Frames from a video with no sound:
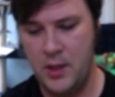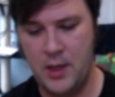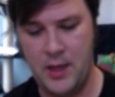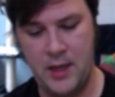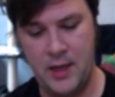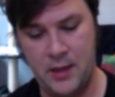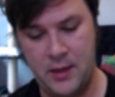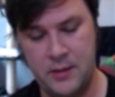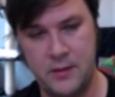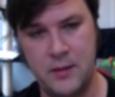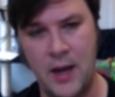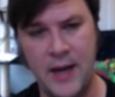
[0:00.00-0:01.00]

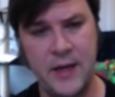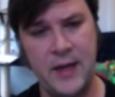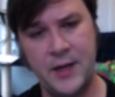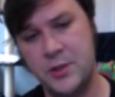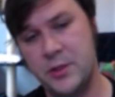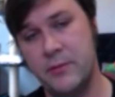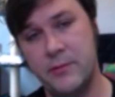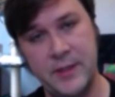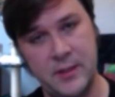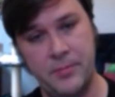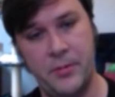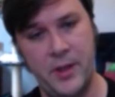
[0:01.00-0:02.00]
and I didn't actually read
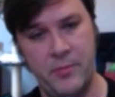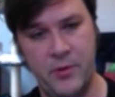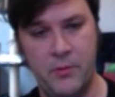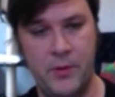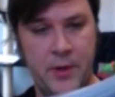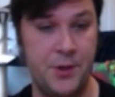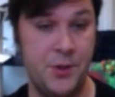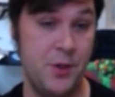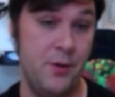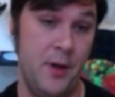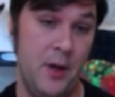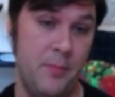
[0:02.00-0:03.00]
the playbill when I
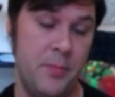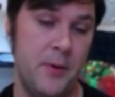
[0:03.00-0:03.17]
showed up.